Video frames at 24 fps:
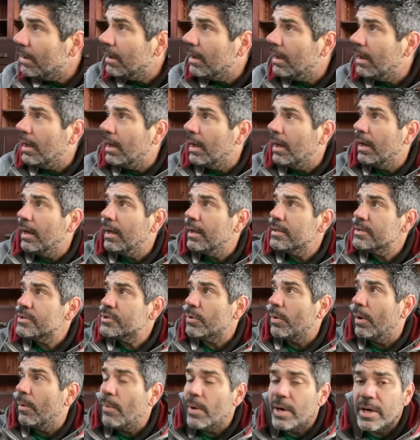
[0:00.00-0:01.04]
Uh,
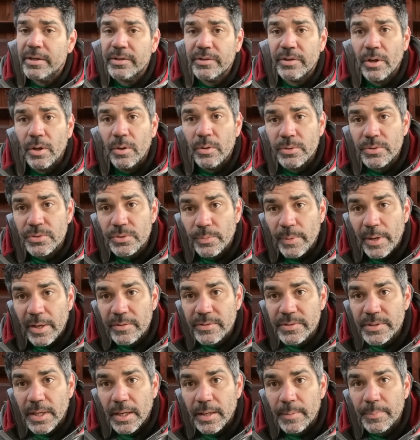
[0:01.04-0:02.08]
so I wanted to go to
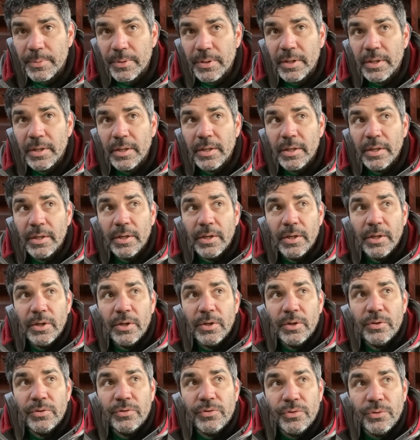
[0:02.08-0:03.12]
Round Top
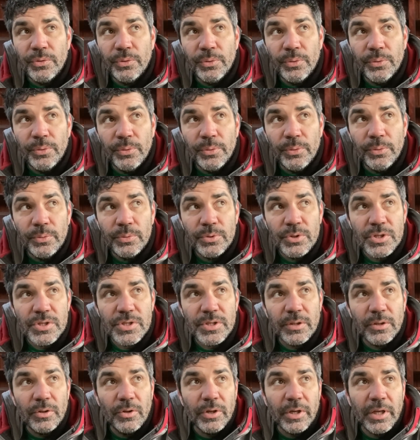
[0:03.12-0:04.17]
to
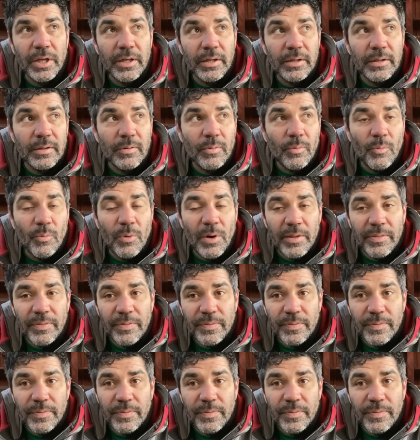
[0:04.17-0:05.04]
just look at what,